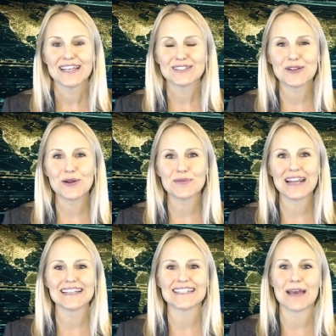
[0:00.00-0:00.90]
to
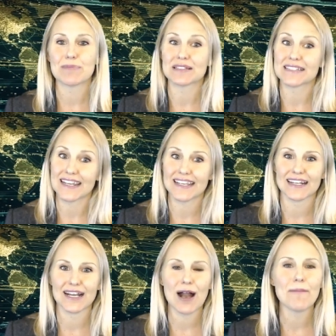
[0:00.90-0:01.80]
nominate a
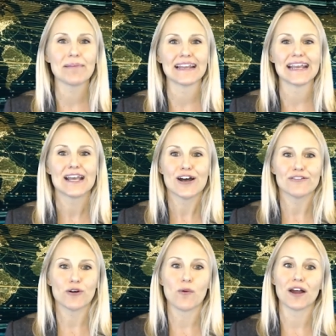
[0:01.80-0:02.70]
particular company
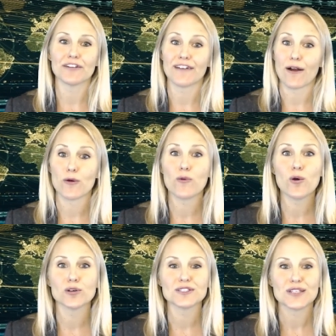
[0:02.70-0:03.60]
for one of our
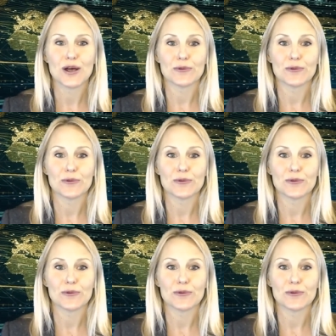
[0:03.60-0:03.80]
awards,